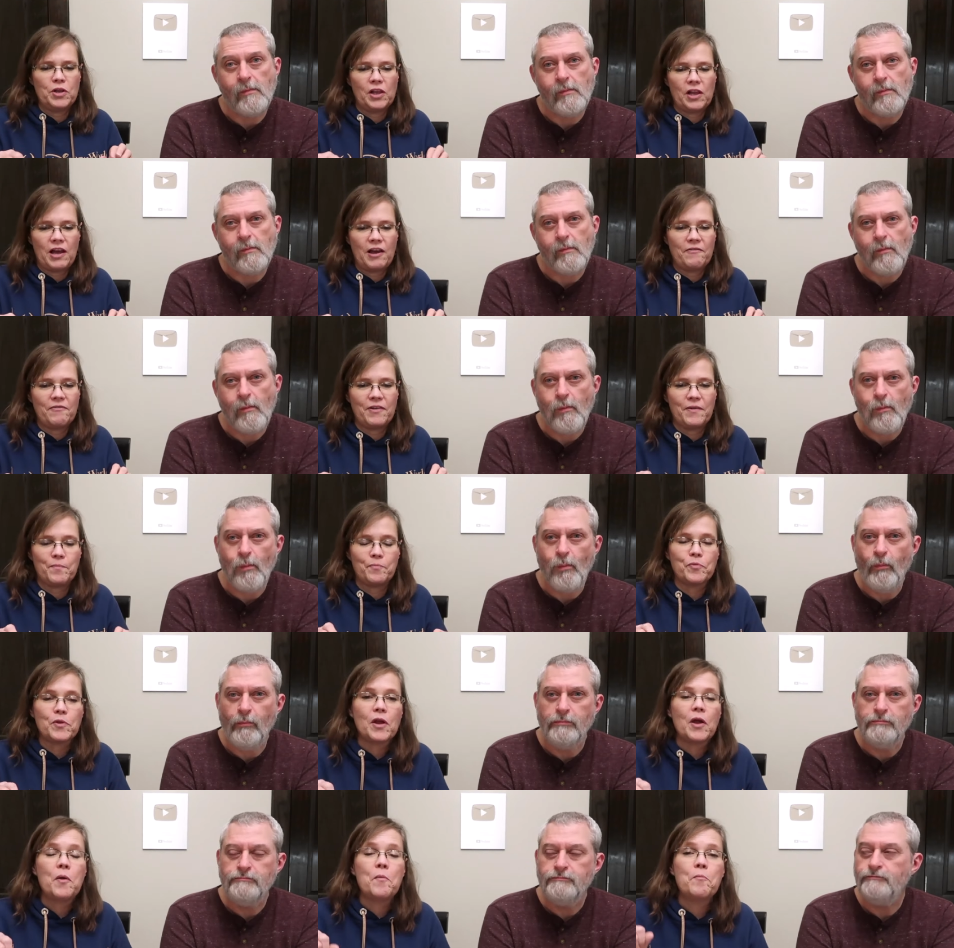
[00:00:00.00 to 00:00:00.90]
Speaker 1: be laughing."
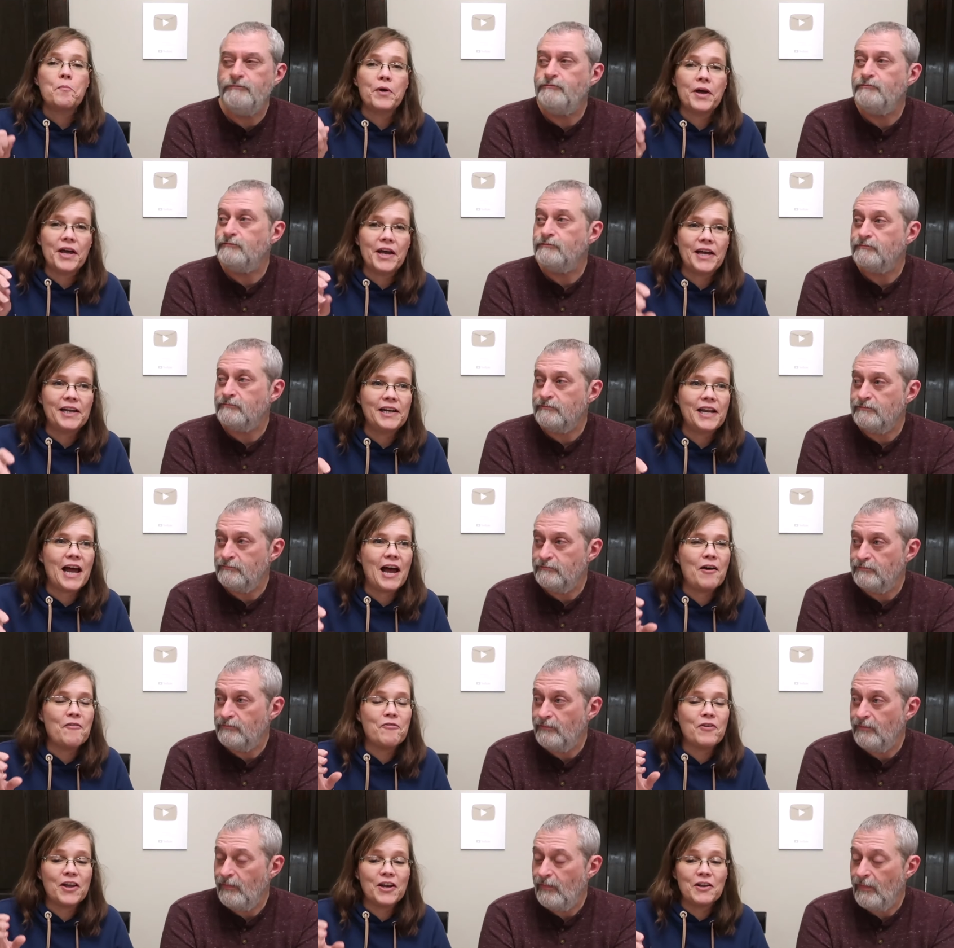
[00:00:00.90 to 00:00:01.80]
But I
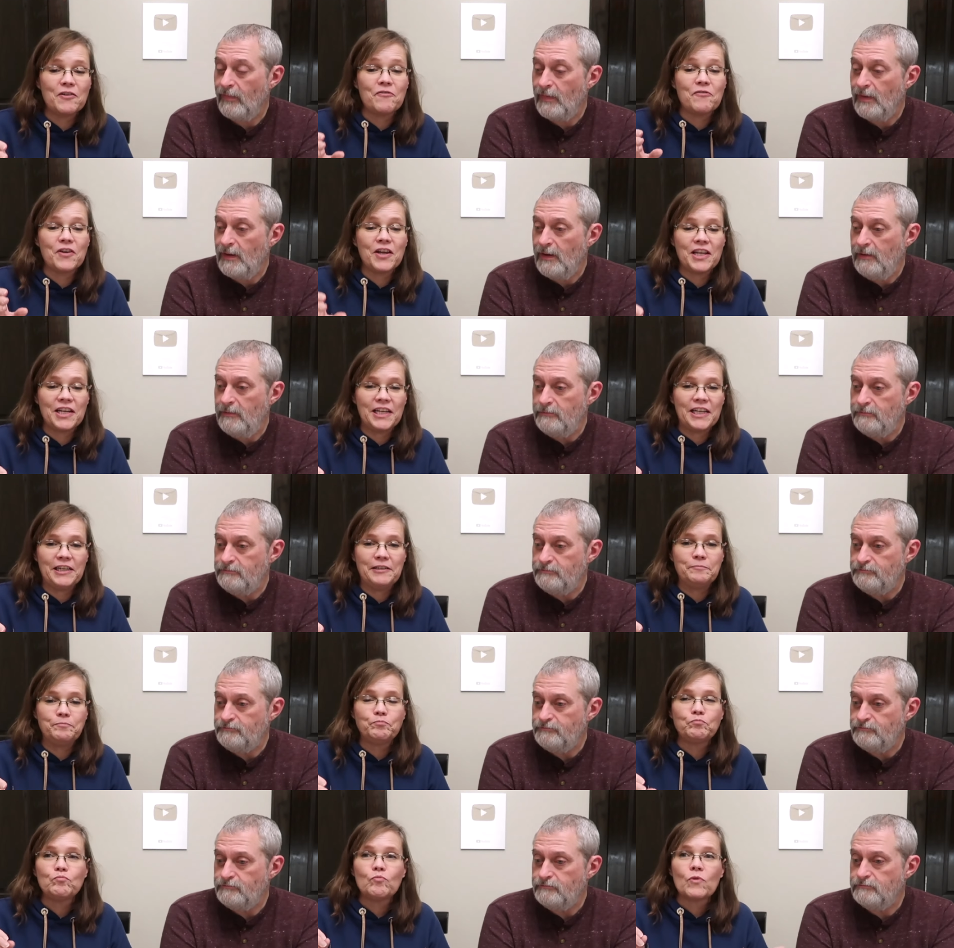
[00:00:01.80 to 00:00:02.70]
find it
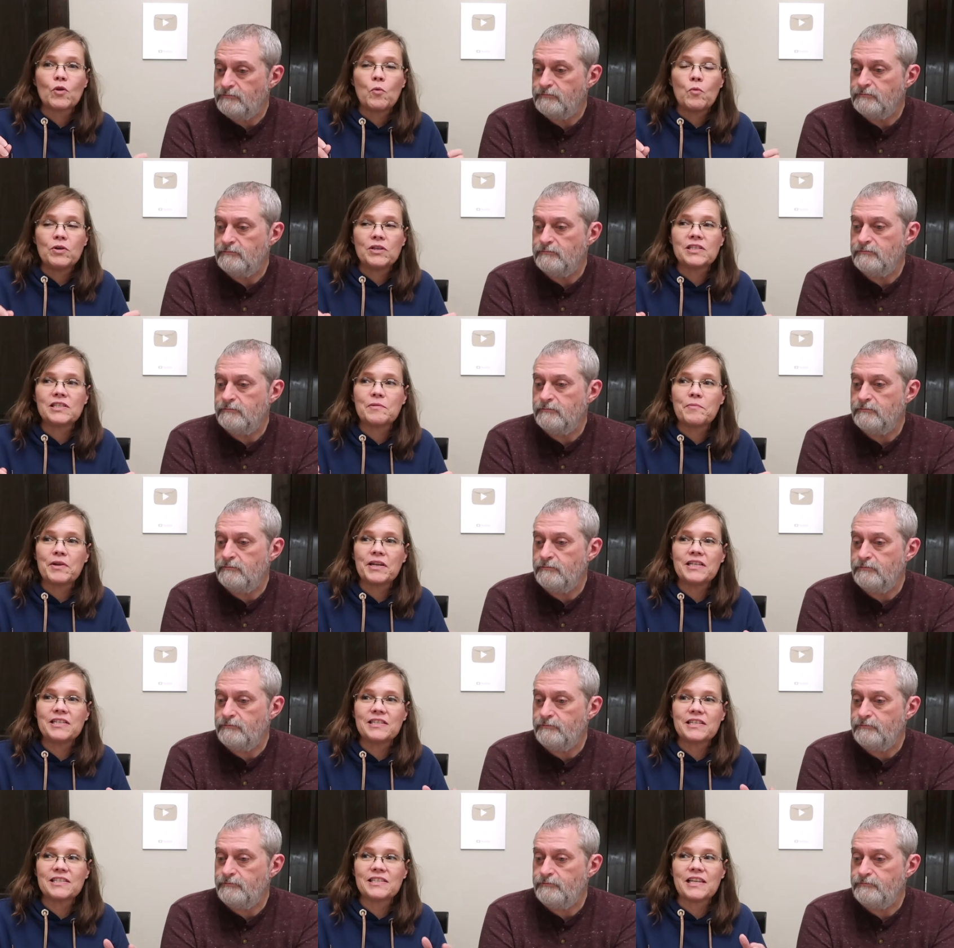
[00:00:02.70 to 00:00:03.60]
funny when somebody
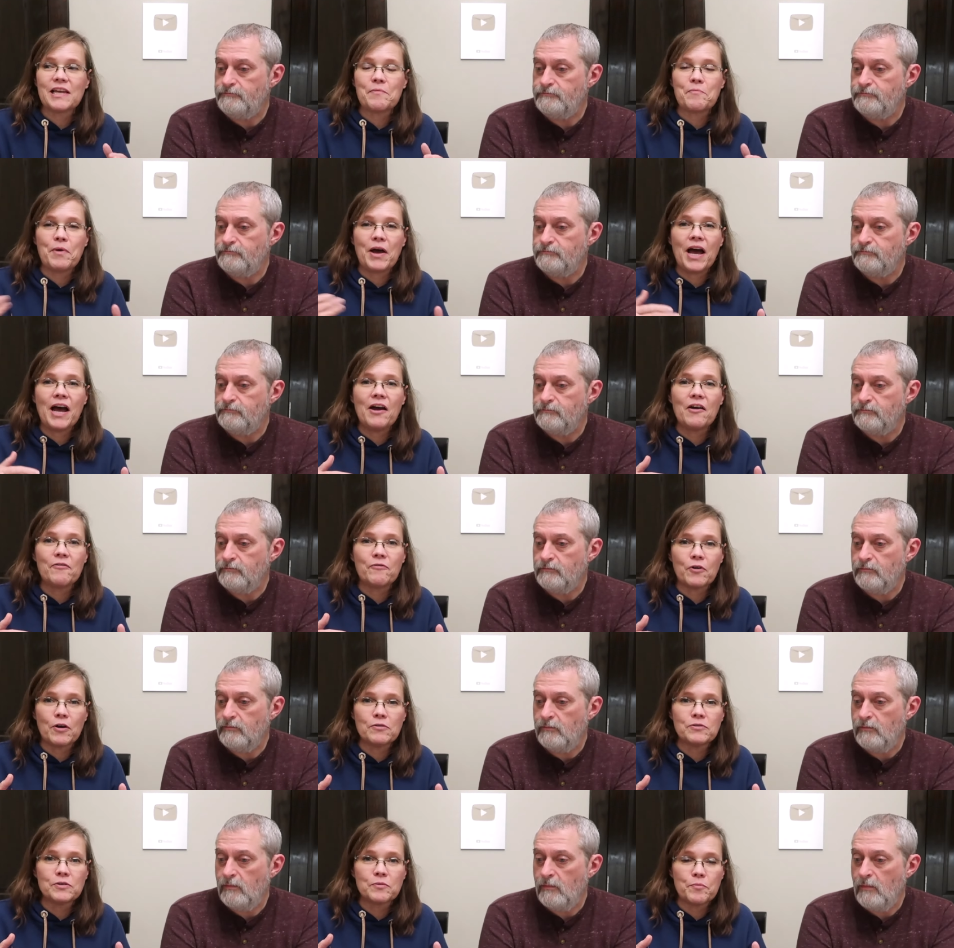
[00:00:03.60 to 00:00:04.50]
says they buy a
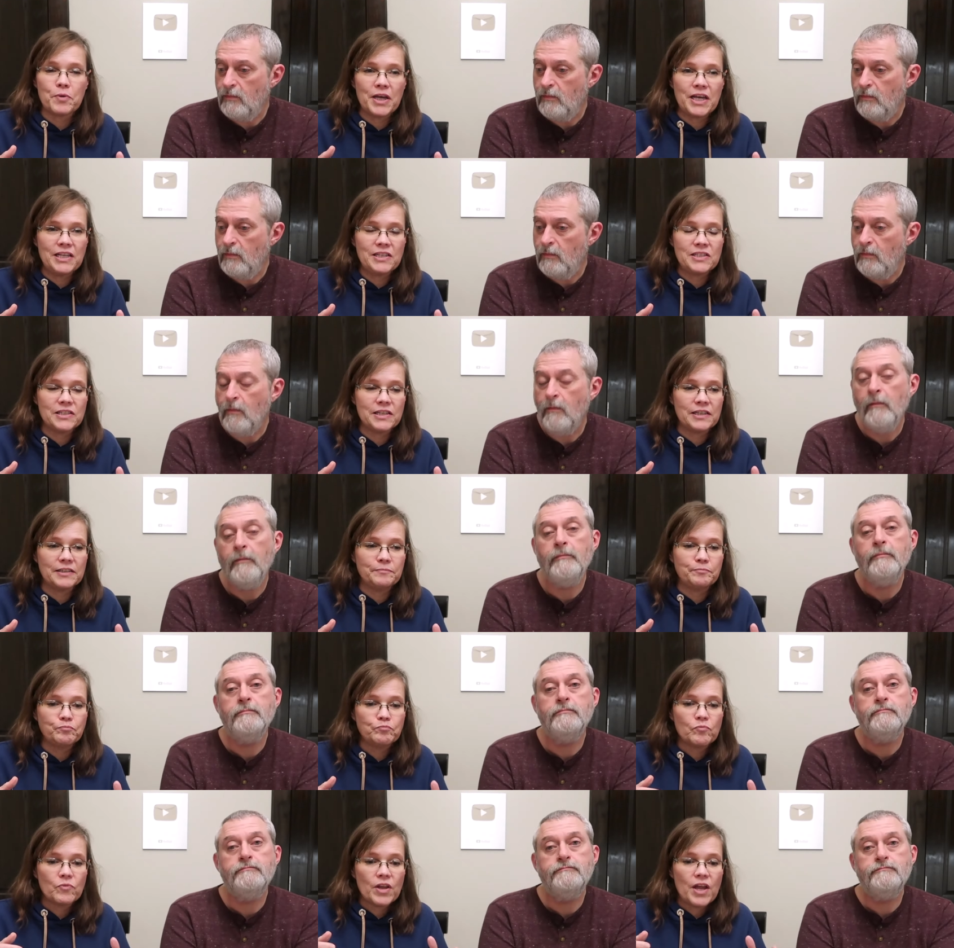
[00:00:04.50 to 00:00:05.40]
frozen pizza